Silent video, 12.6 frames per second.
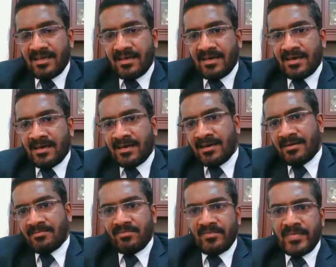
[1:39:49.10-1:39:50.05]

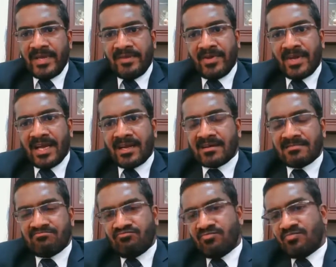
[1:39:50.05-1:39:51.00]
Uh, if you can,
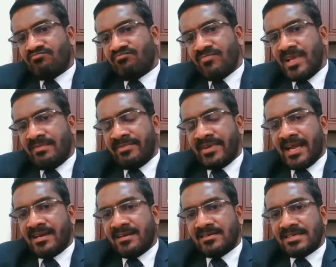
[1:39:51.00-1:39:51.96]
if you
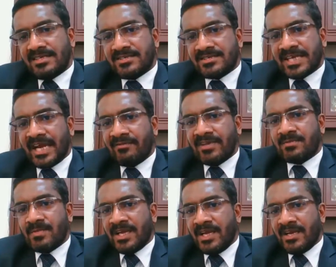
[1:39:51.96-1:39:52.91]
can share with
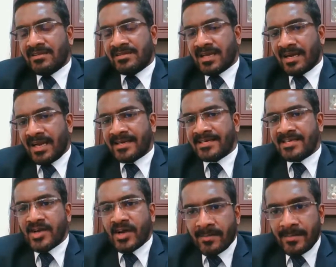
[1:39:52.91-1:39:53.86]
me the real
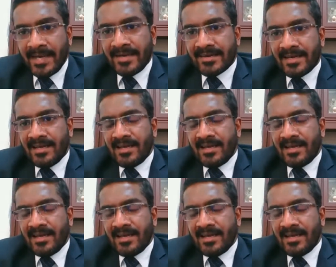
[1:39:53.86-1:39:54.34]
requirement,